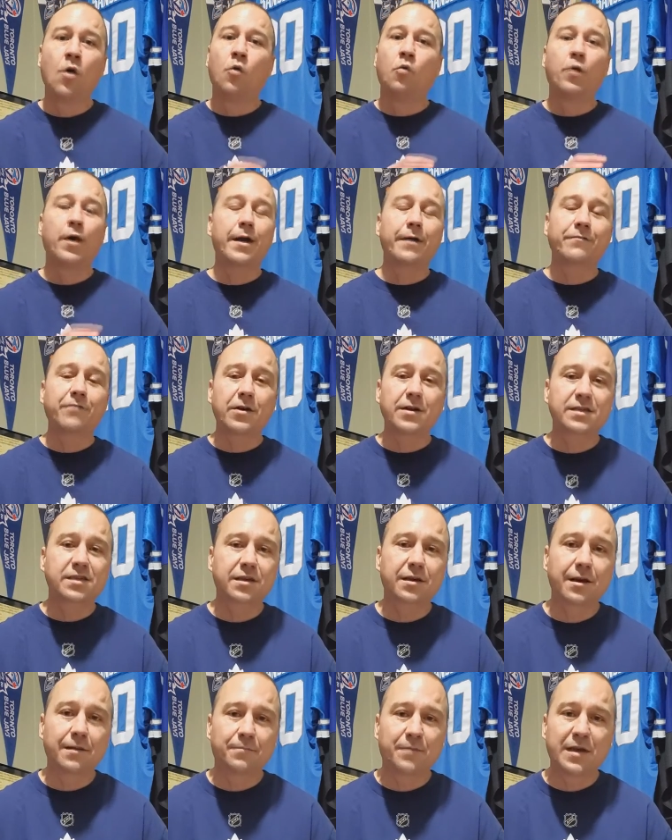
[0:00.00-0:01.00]
Whatever it's
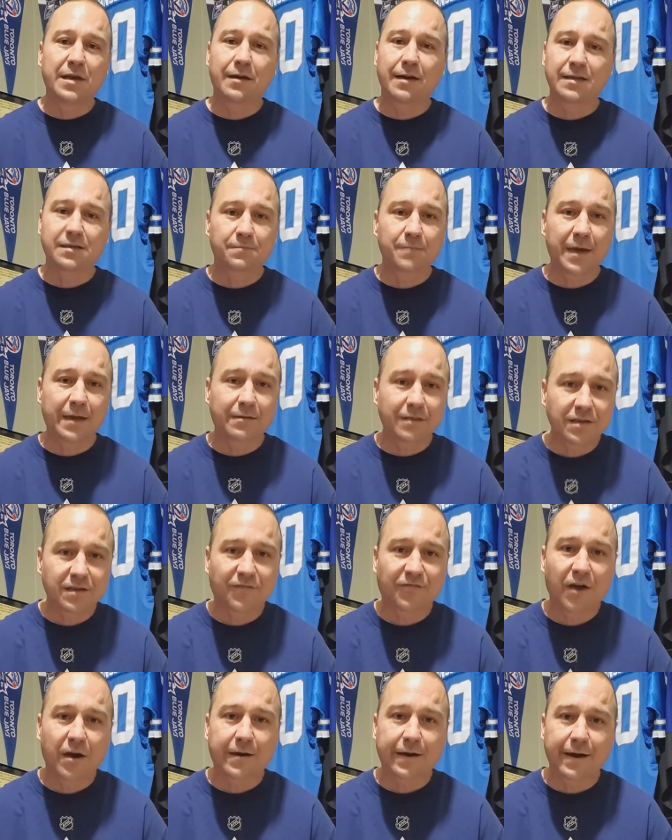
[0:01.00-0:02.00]
going to be, let's make this
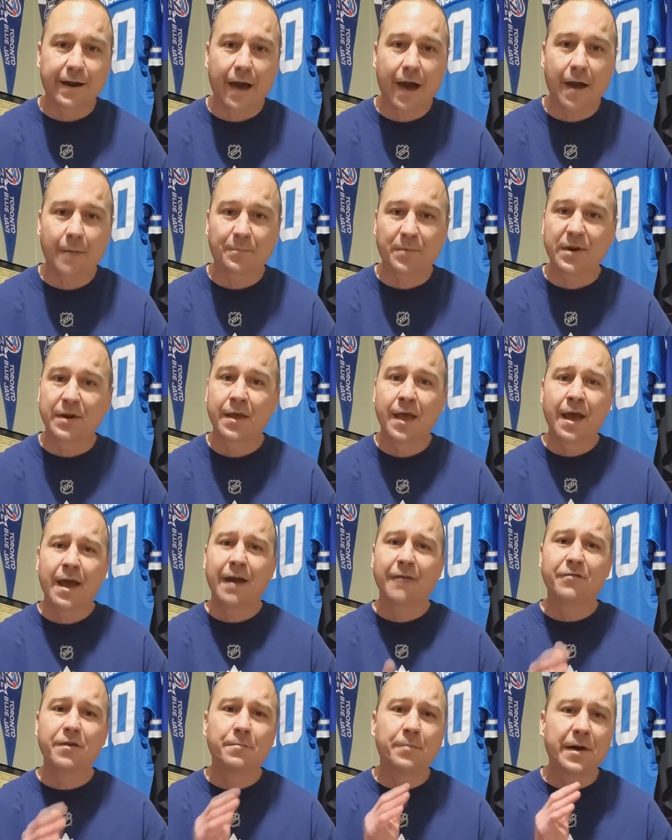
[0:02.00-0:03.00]
fucking happen.
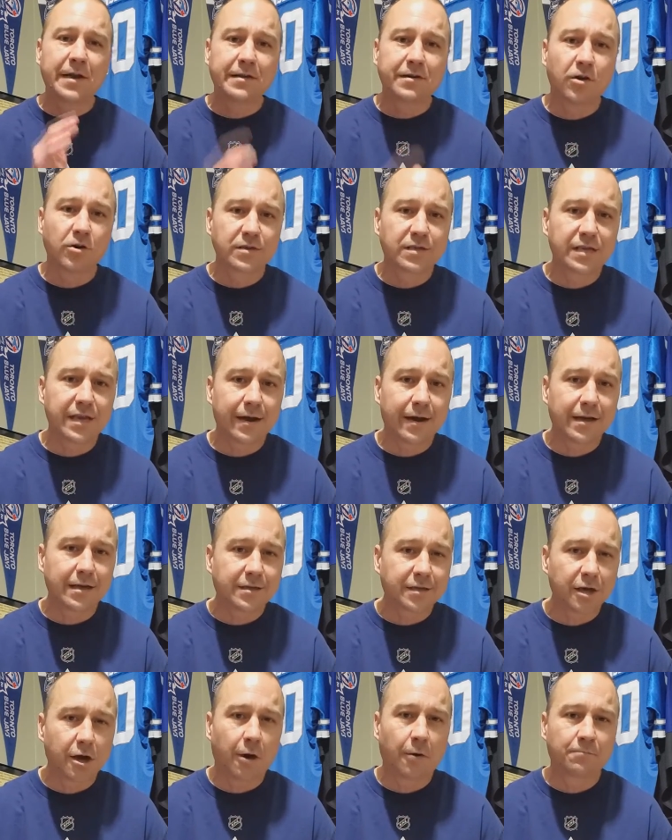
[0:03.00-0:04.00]
Everybody knows the
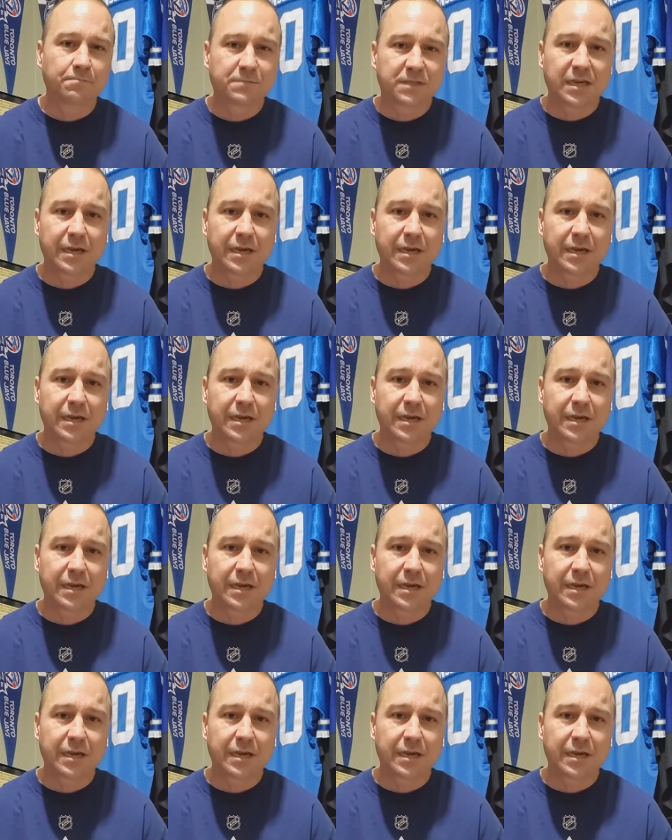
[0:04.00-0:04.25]
NHL.